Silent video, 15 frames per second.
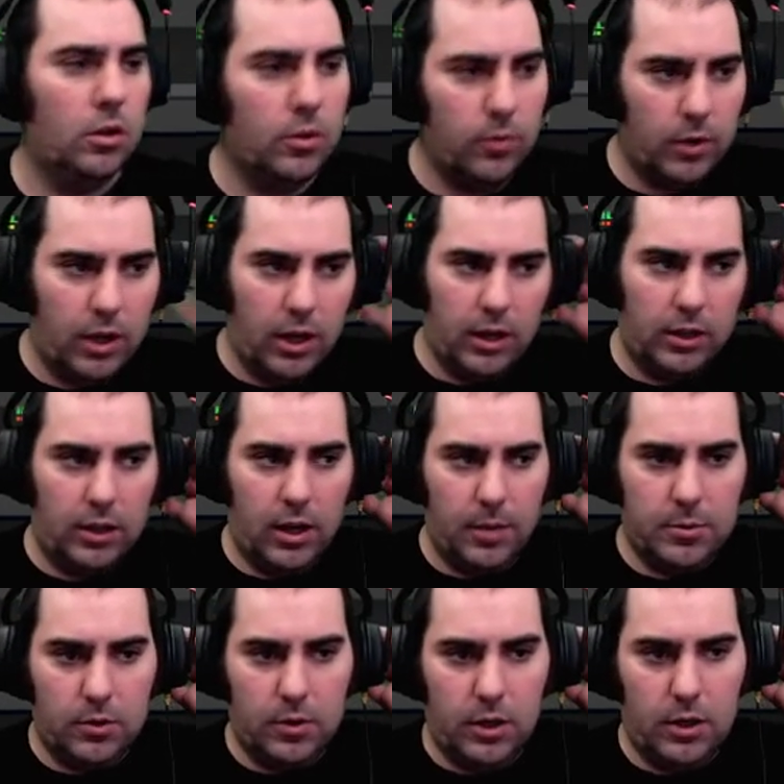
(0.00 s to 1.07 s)
We got a
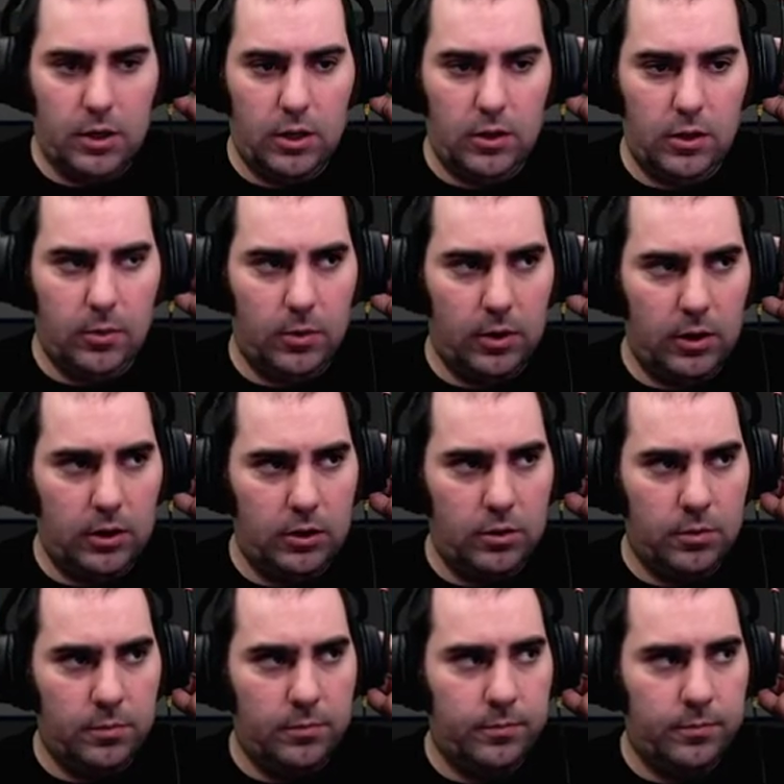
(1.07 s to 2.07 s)
capture right here that we're going to do.